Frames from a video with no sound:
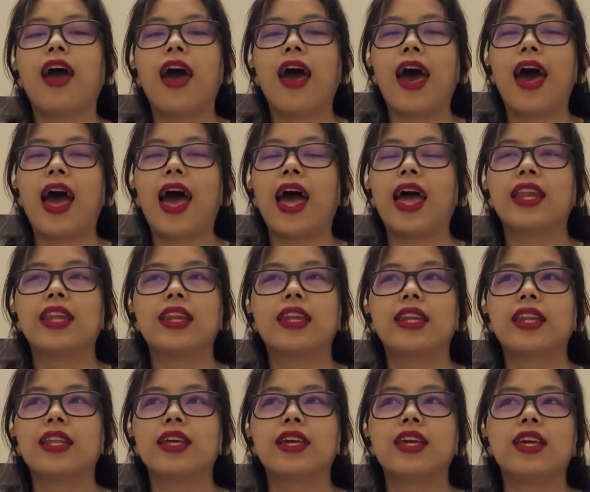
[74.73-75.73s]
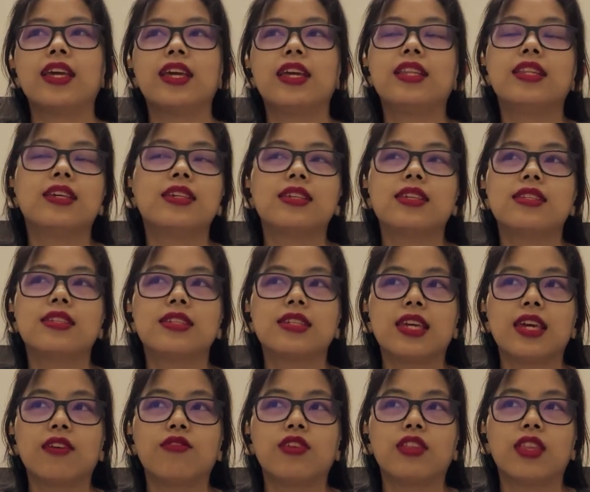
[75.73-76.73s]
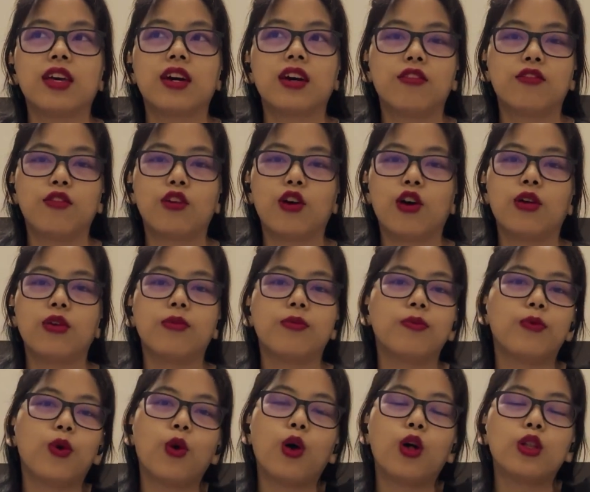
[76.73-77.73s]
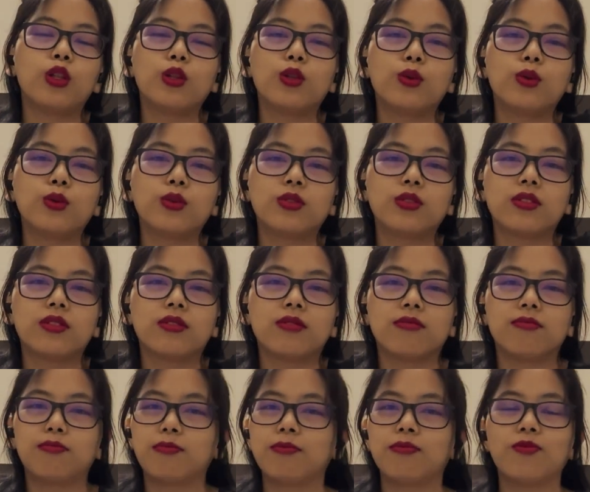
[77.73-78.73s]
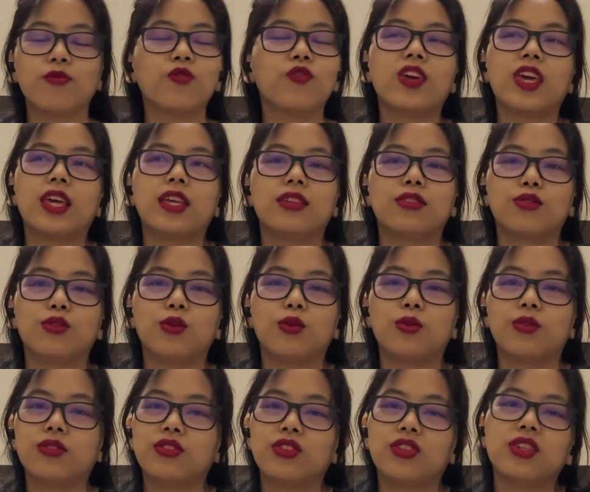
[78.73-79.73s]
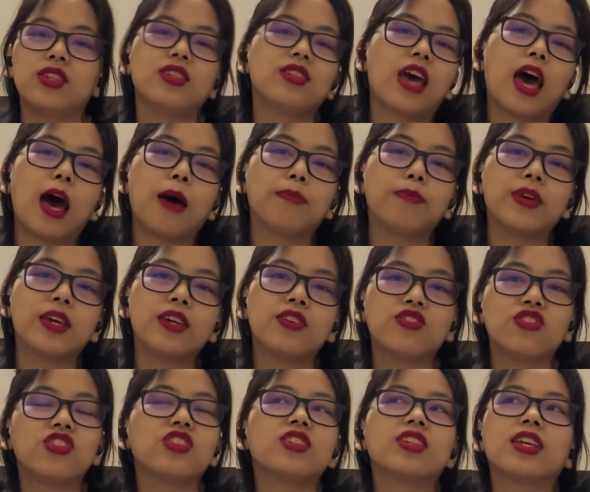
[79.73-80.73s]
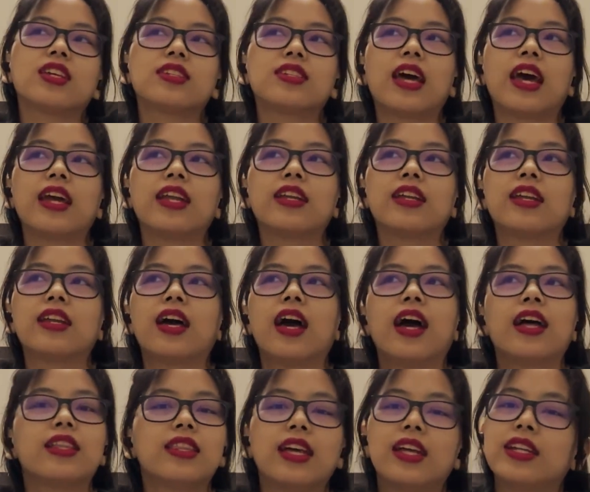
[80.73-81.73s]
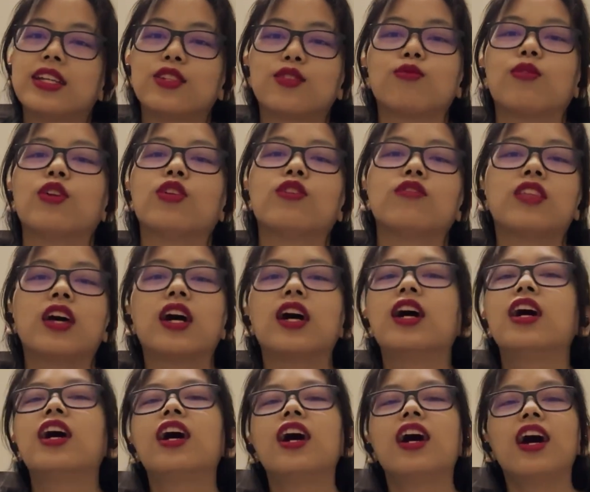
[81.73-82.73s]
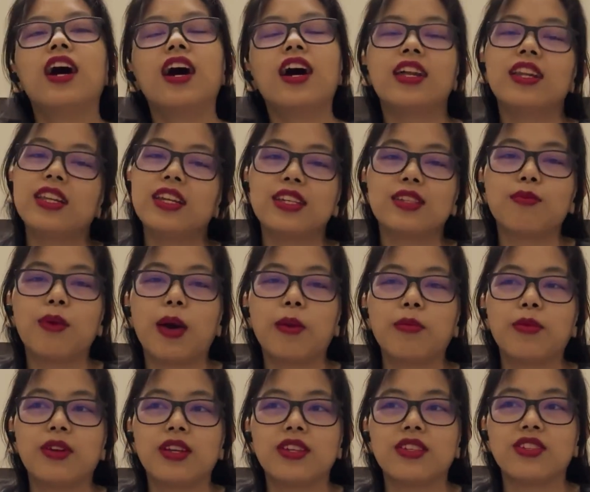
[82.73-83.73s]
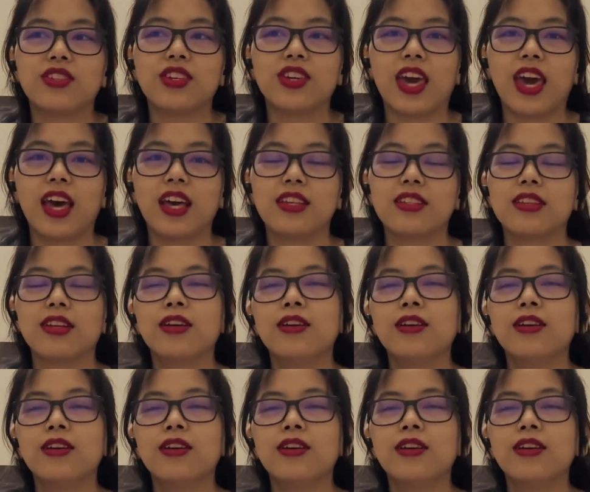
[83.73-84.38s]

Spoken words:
and he doesn't stay with her for all those weeks. So she's happy, she's excited, and that is one of the earliest memories she has.